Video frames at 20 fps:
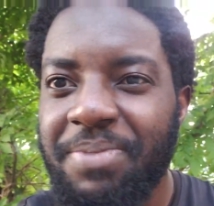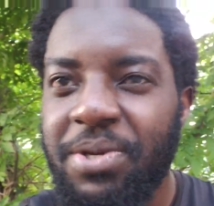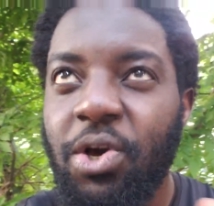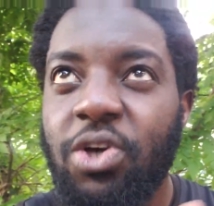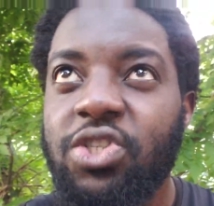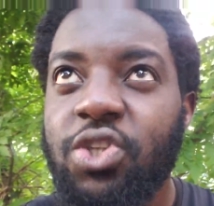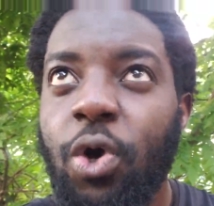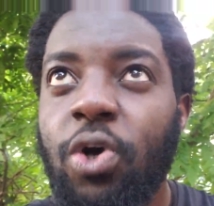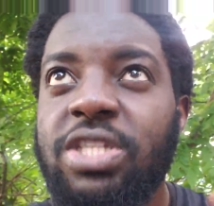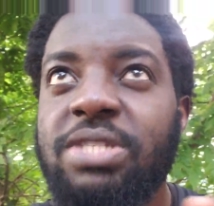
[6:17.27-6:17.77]

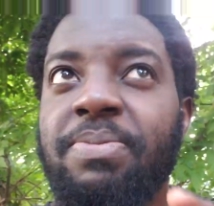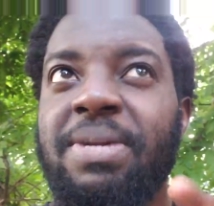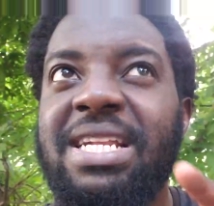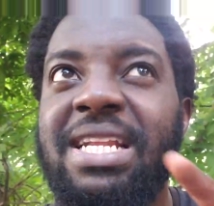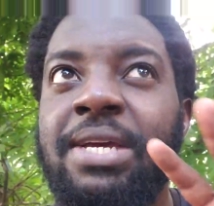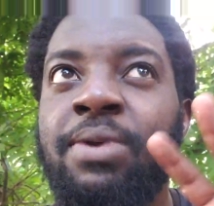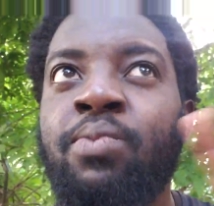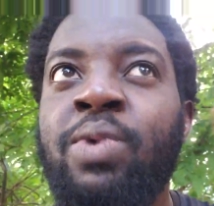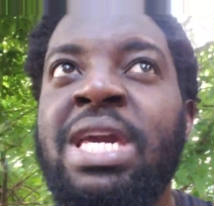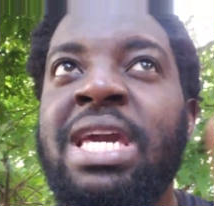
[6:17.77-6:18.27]
Because
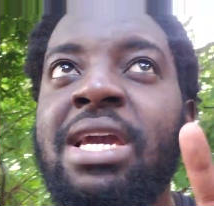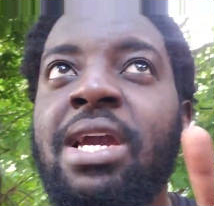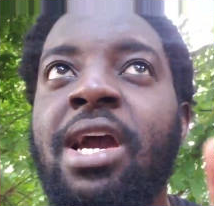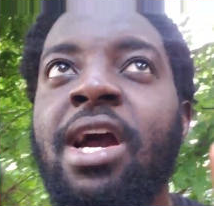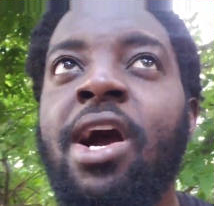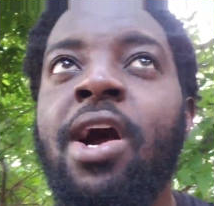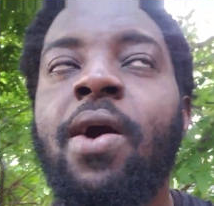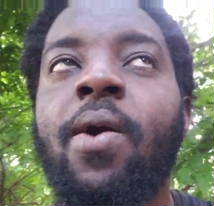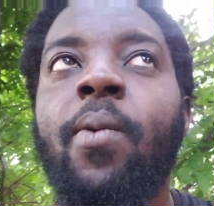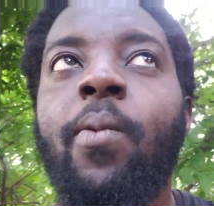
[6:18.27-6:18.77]
ultimately,
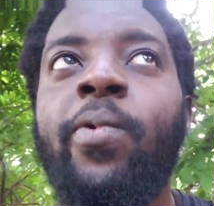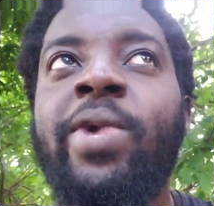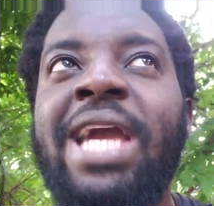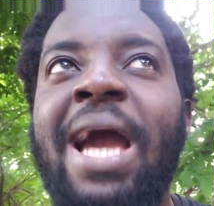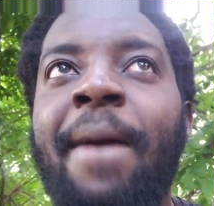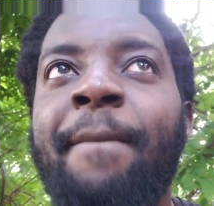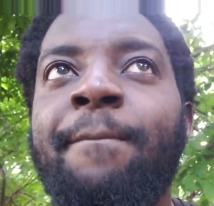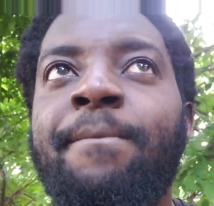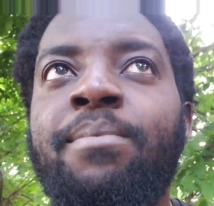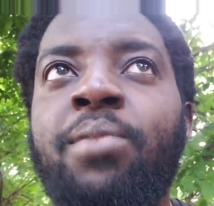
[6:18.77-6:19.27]

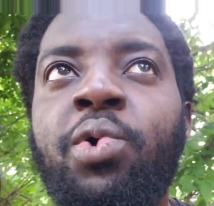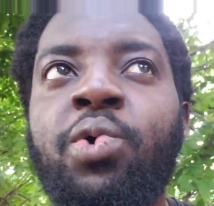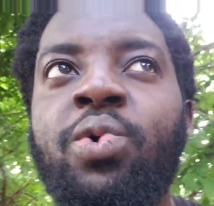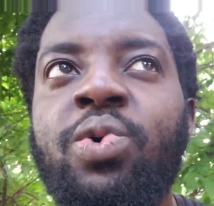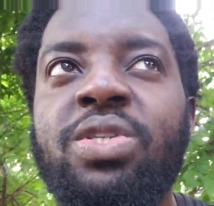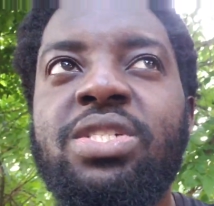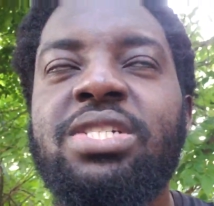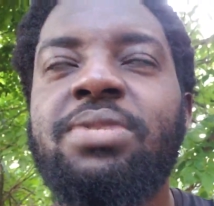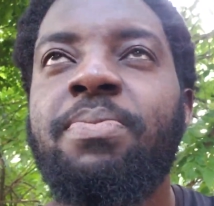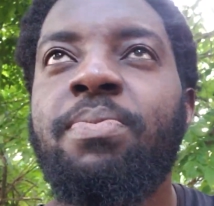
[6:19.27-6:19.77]
we are
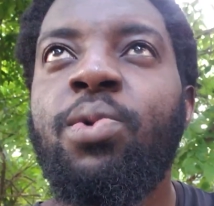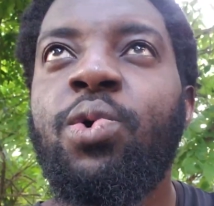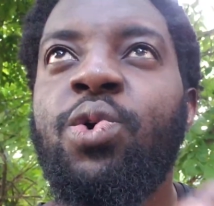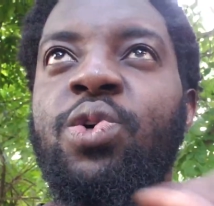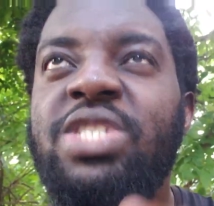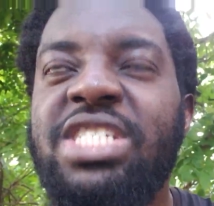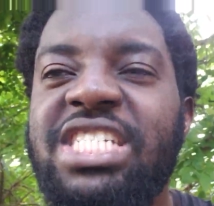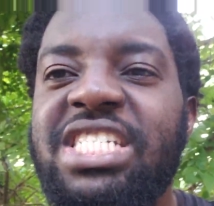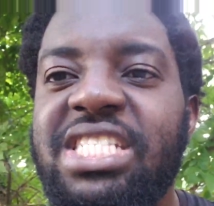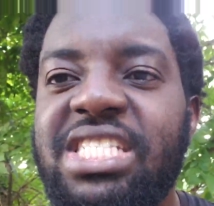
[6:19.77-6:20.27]

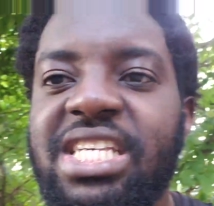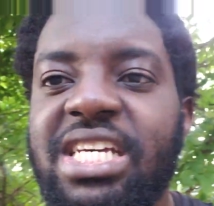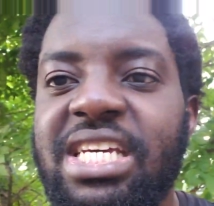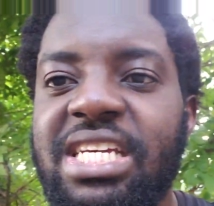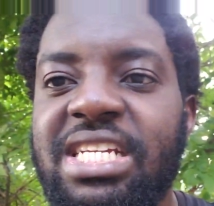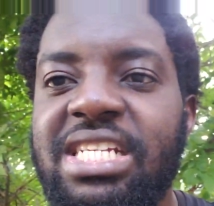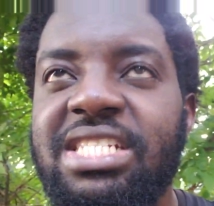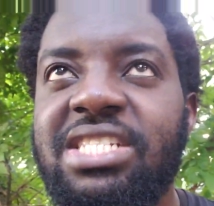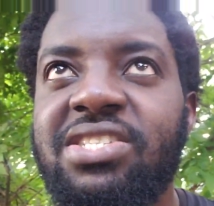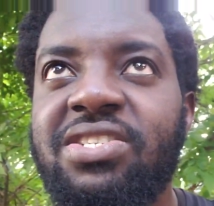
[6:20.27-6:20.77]

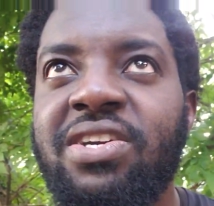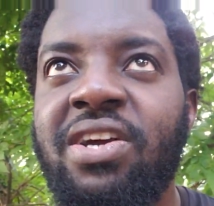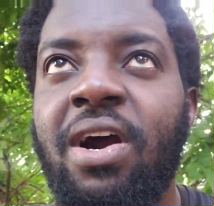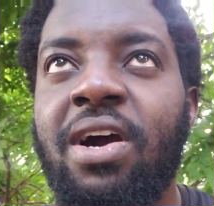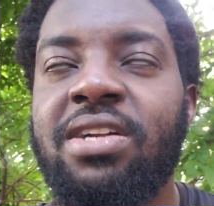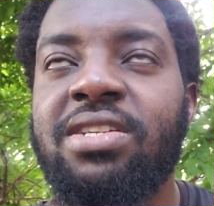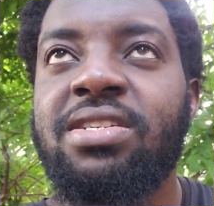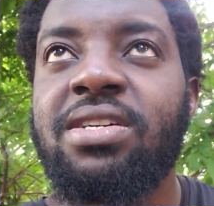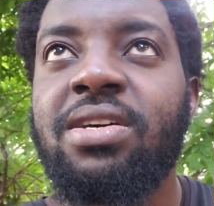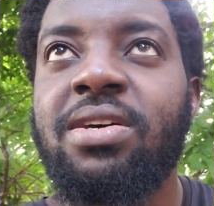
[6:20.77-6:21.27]
monogistic in this
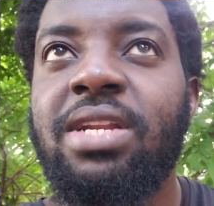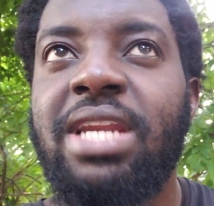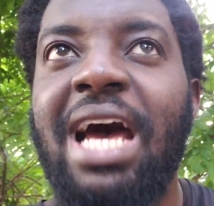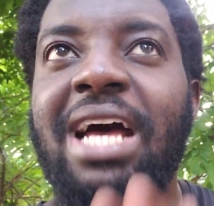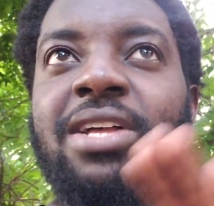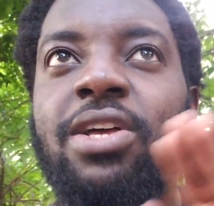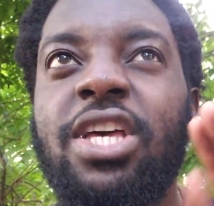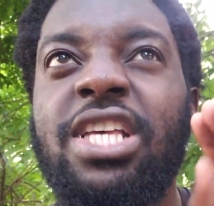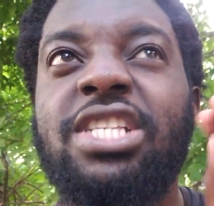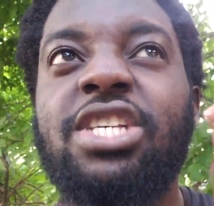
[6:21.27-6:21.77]
regard.
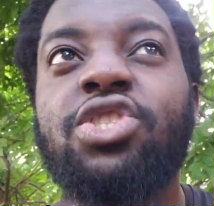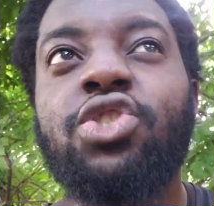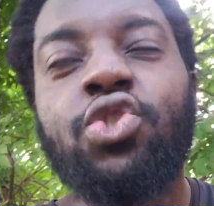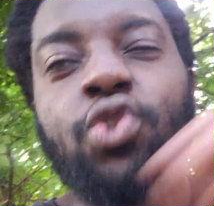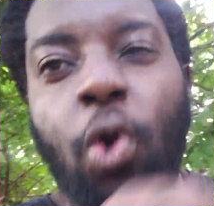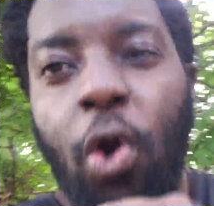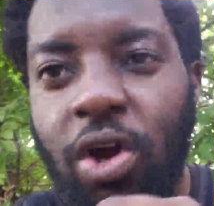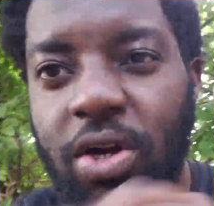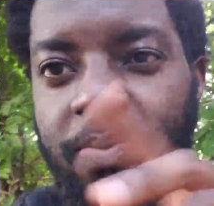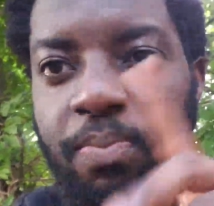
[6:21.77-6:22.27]
That it
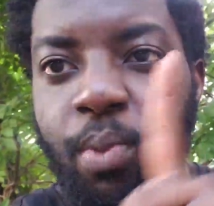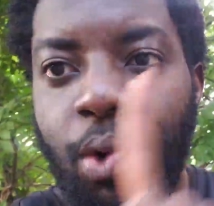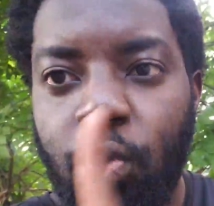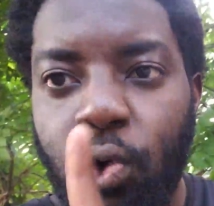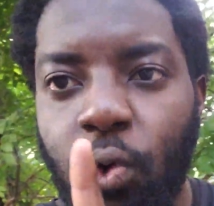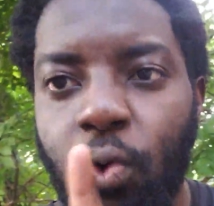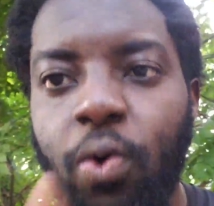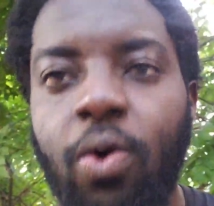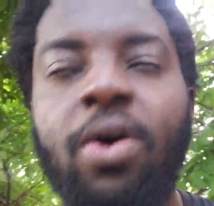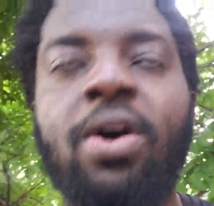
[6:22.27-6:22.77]
is God,
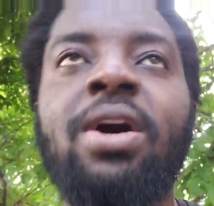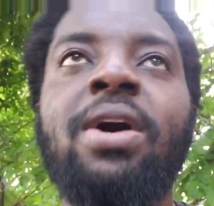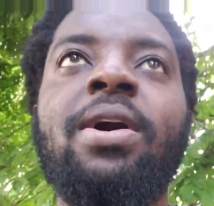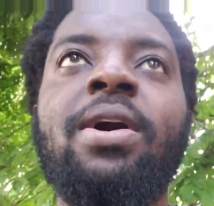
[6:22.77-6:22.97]
mono.